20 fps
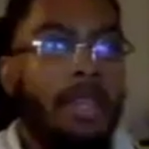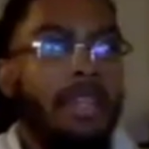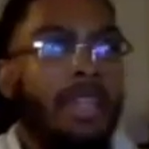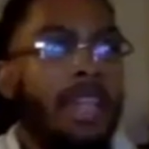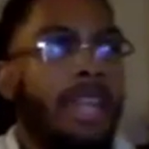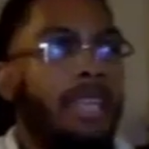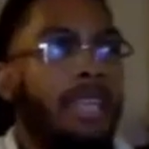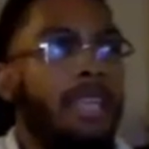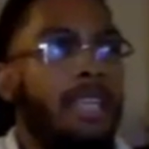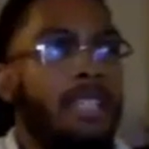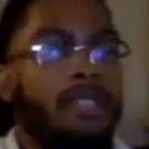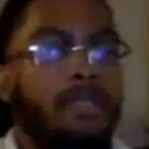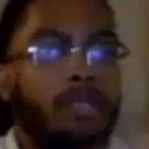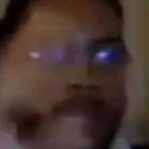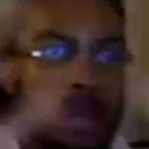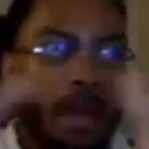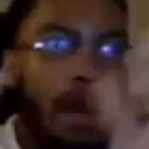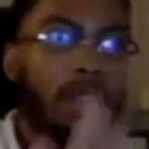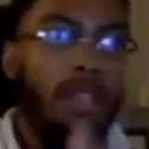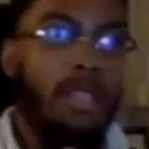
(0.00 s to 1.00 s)
like get to
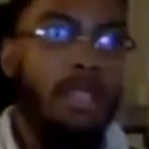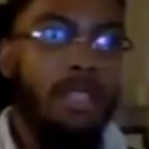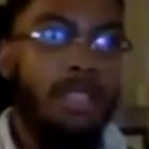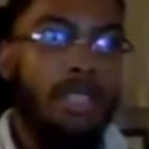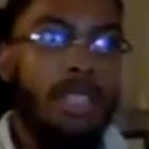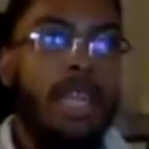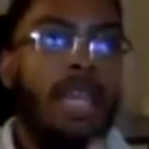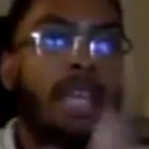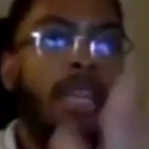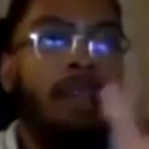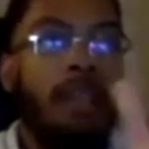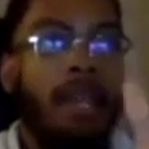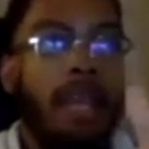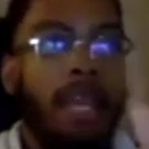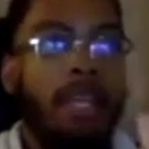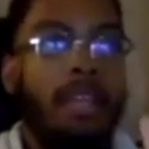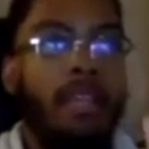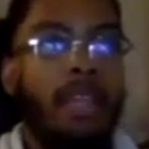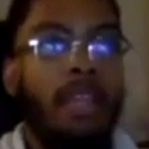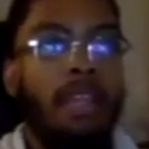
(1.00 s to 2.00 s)
college and
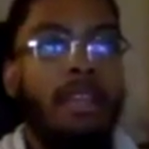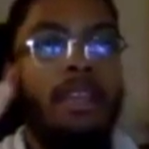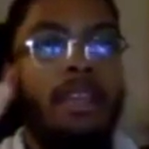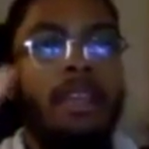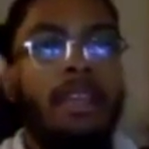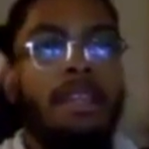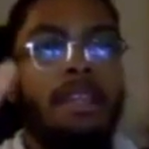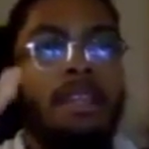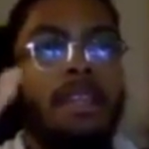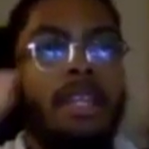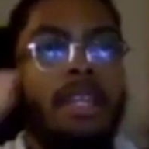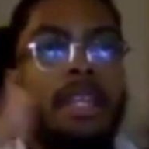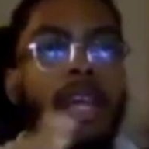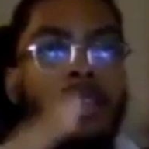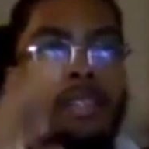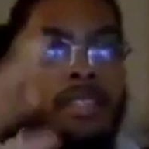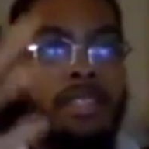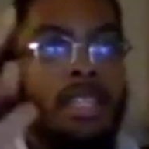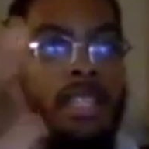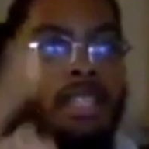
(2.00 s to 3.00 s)
then they kind
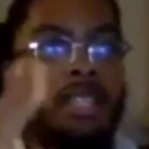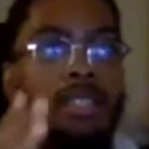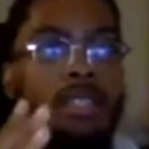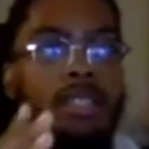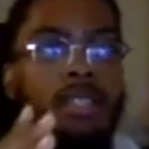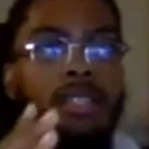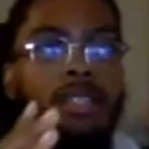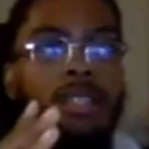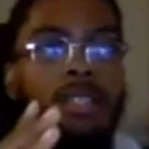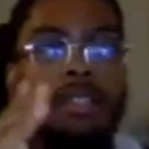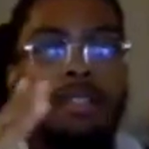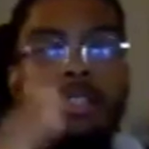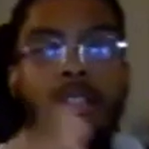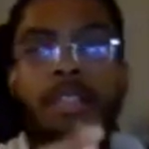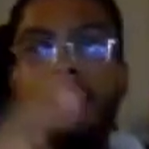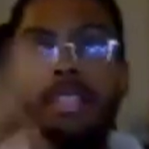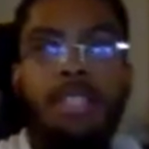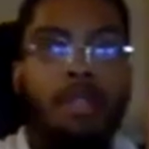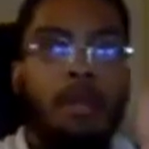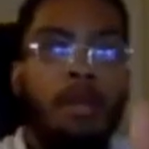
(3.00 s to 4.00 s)
of teach
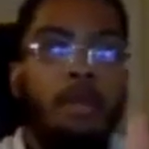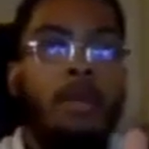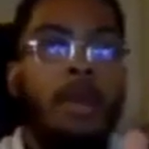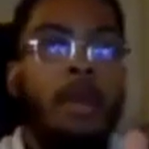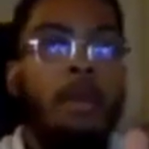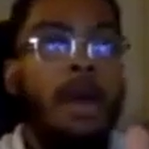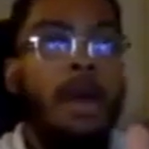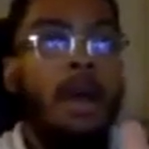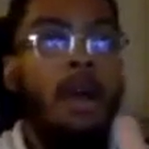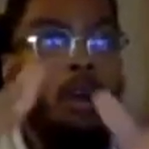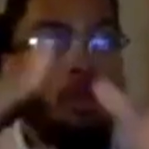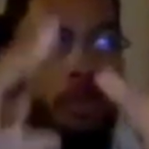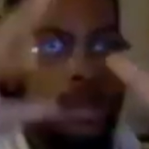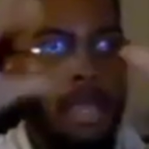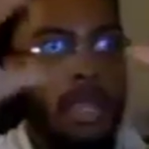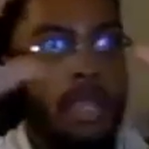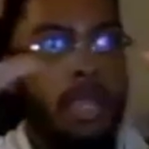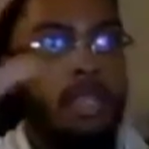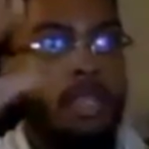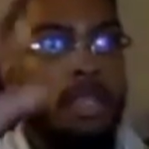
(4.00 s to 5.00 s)
them about,
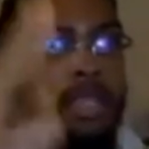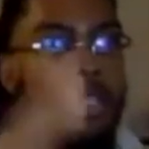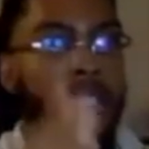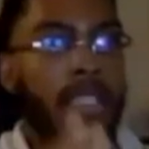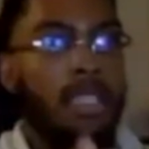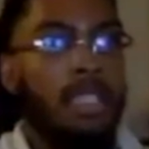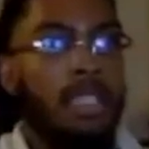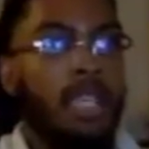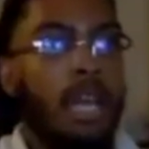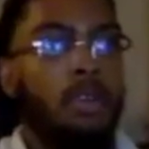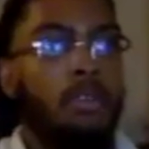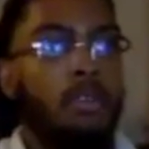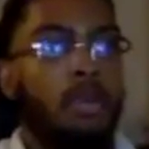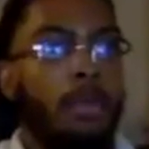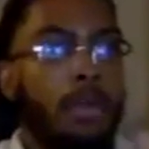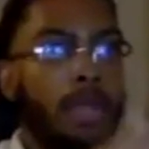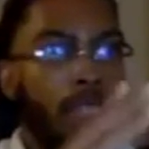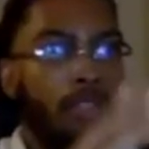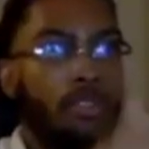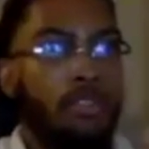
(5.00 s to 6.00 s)
okay, this is how you
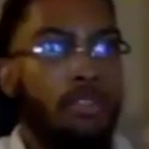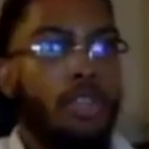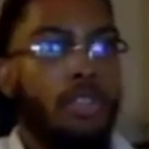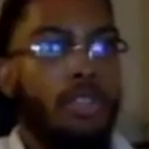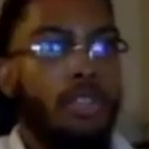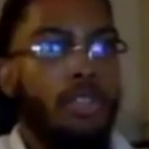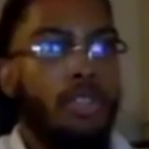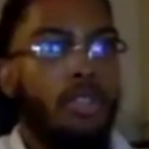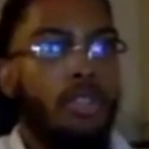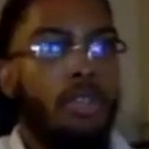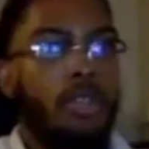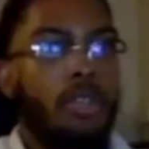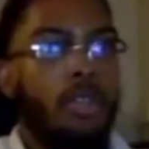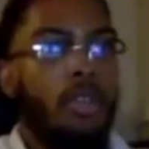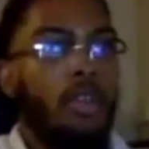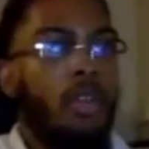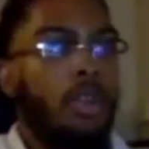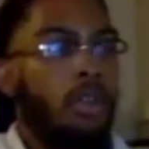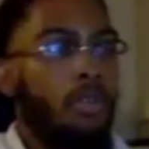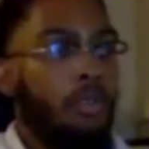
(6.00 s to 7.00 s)
play structure.
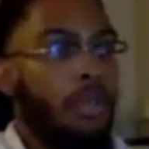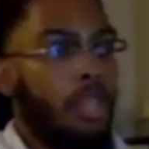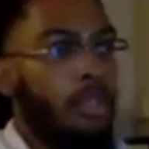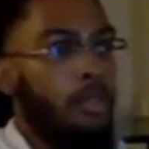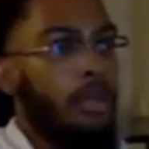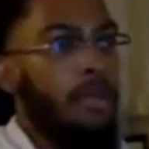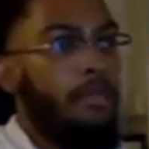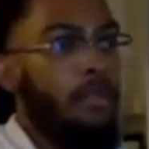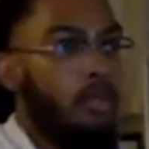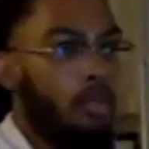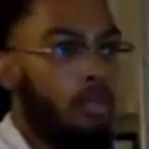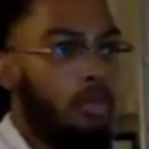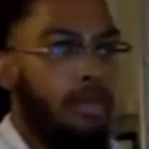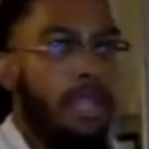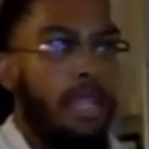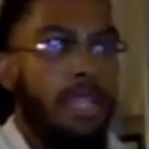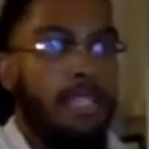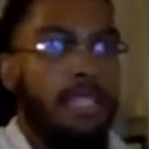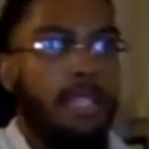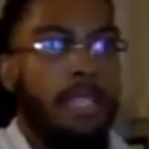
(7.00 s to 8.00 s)
Okay, you have to do
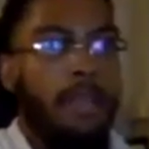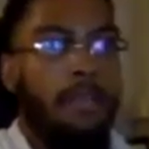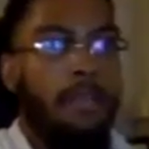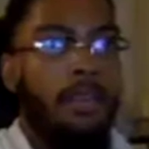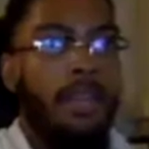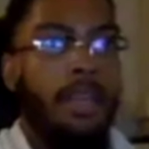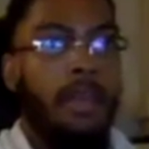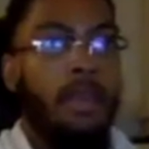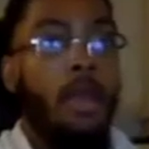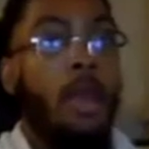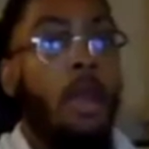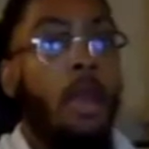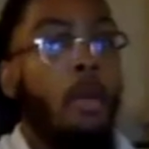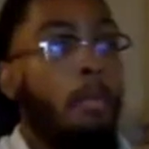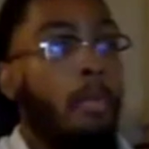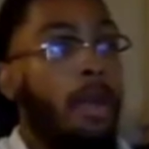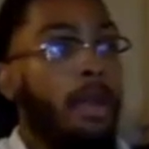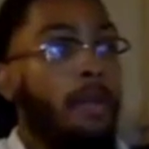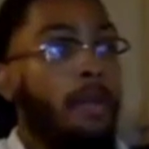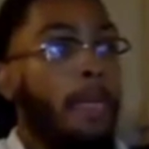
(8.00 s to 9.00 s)
this and everything.
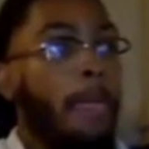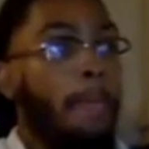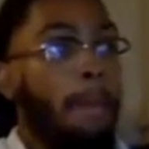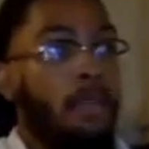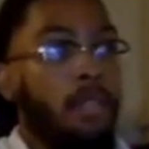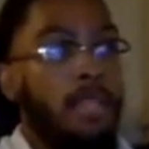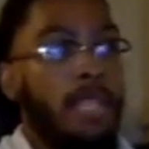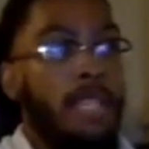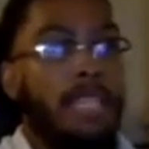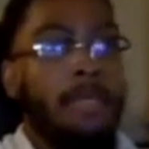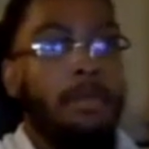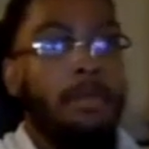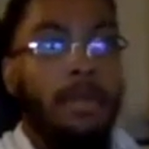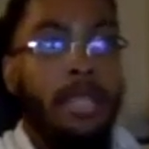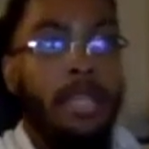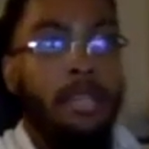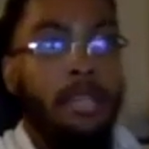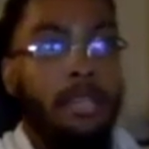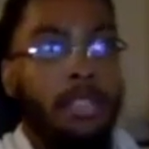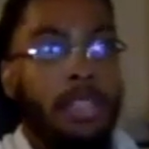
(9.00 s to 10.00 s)
But these
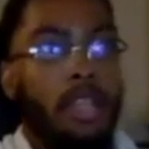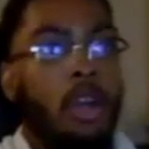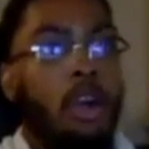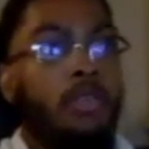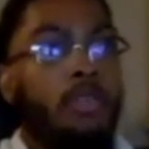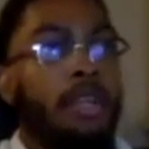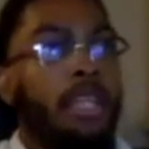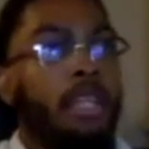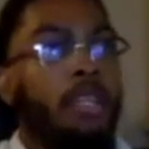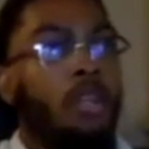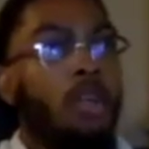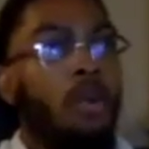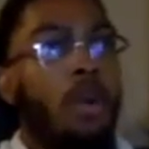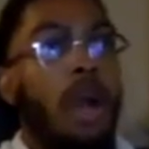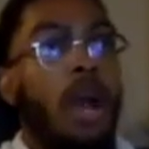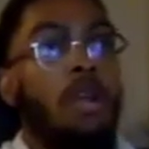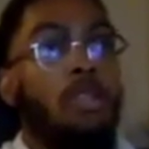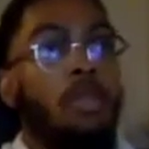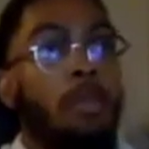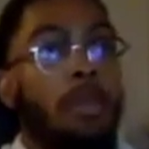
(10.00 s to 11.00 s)
players, they already know
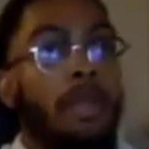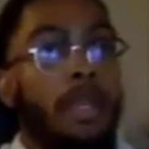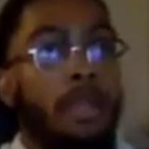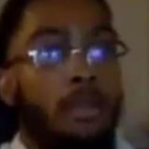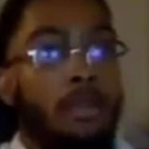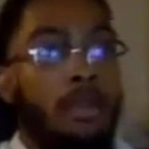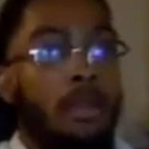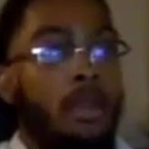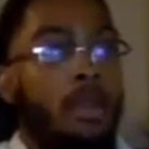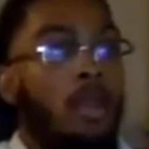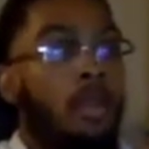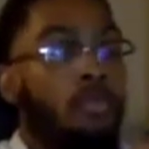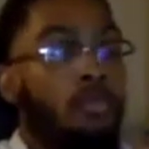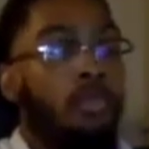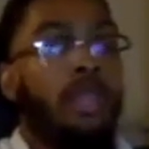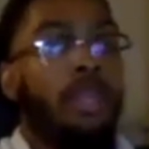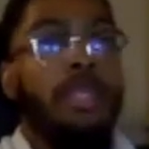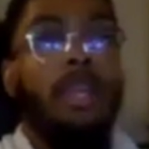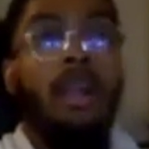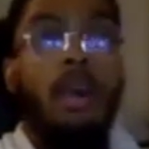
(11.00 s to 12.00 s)
how to play
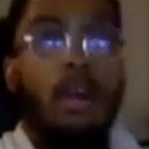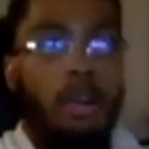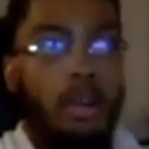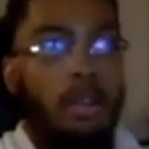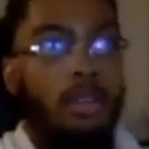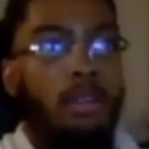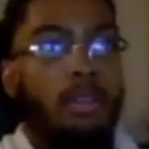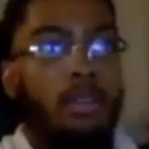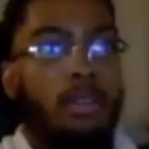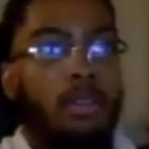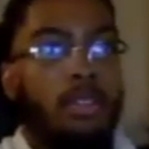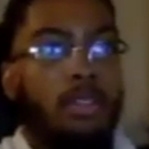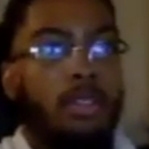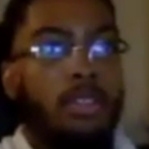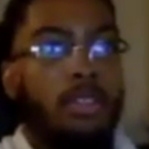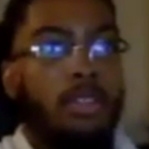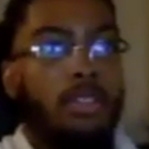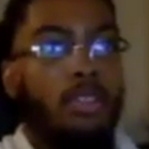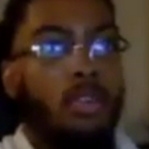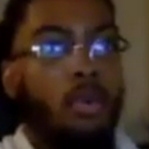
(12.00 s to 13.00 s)
really hard.
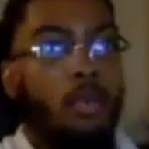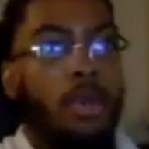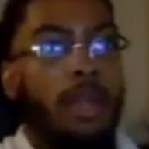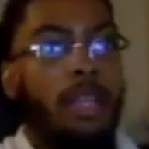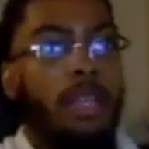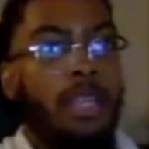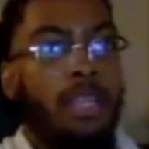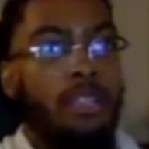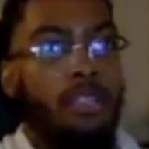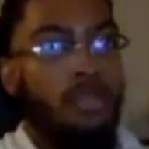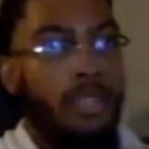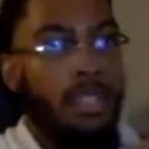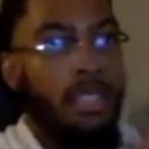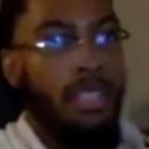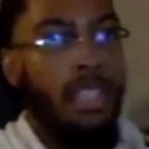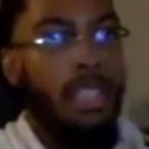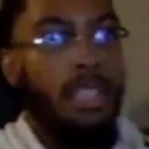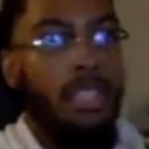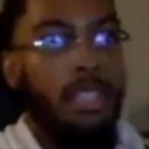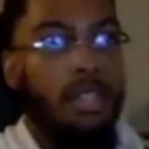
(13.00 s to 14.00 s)
So when they
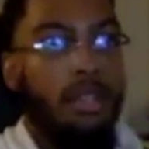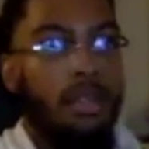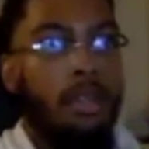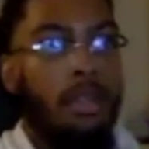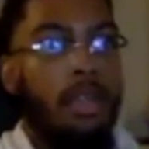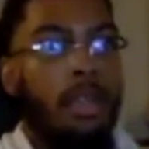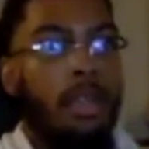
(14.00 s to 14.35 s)
transition,